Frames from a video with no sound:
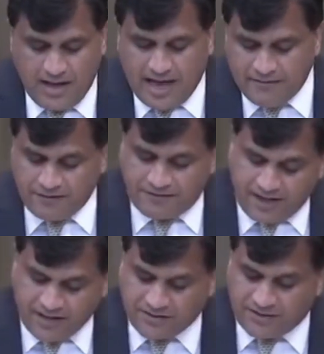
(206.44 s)
Having
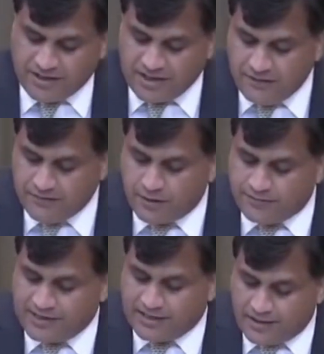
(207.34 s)
faced the evil
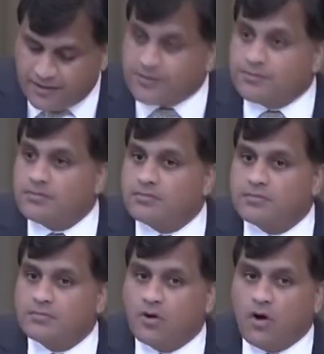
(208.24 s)
of terrorism
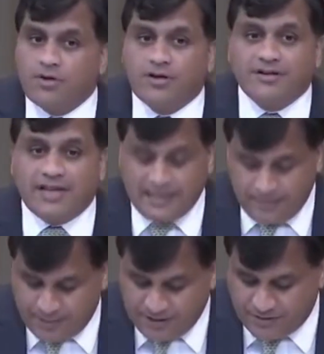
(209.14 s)
on a
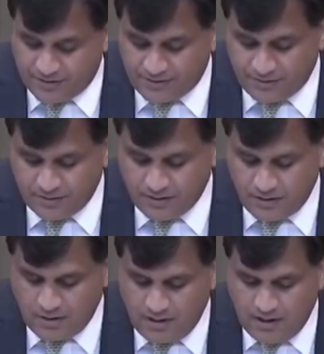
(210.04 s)
daily basis,
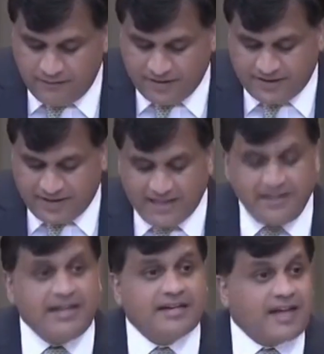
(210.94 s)
with
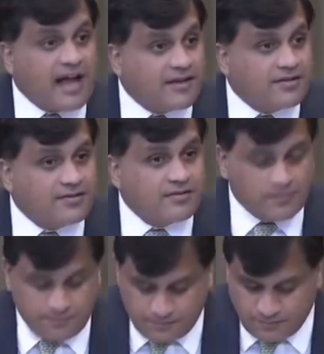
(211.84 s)
deadly attacks,
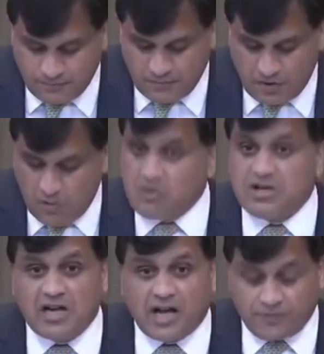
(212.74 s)

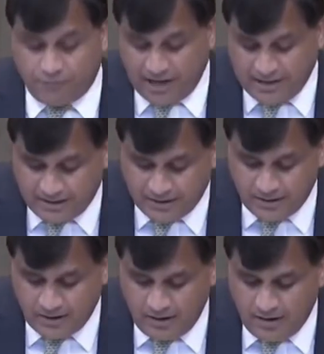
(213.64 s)
only last Friday,
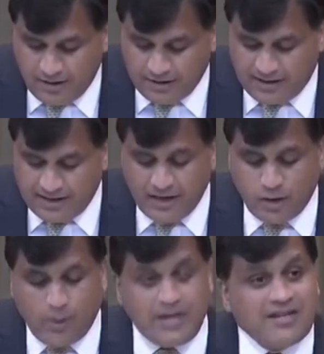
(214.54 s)

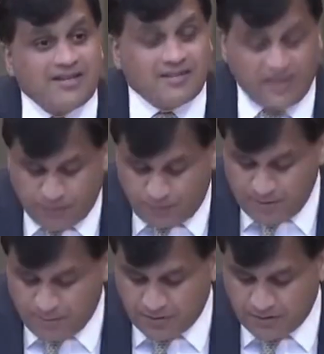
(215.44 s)
killing 26
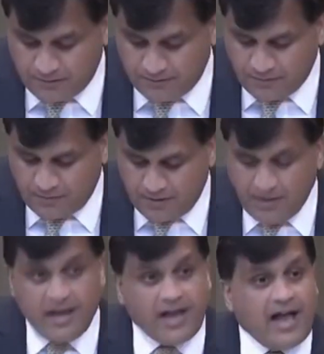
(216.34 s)
people,
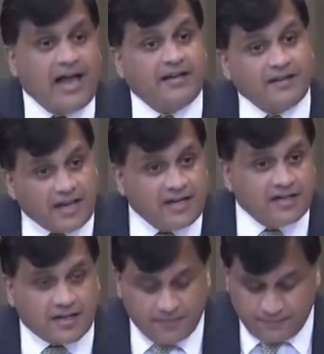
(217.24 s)
and
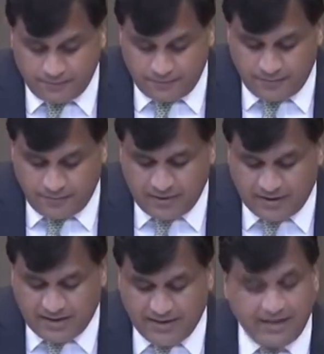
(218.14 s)
another
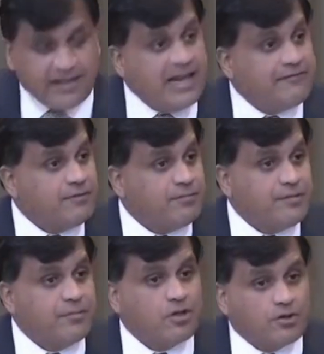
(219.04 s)
killing 11
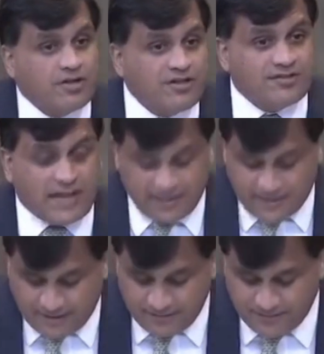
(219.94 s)
people on this
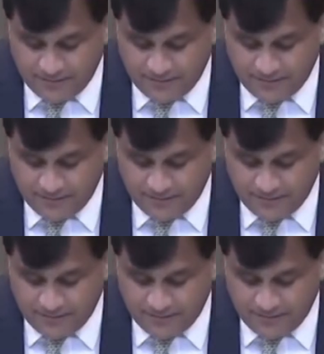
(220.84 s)
Saturday,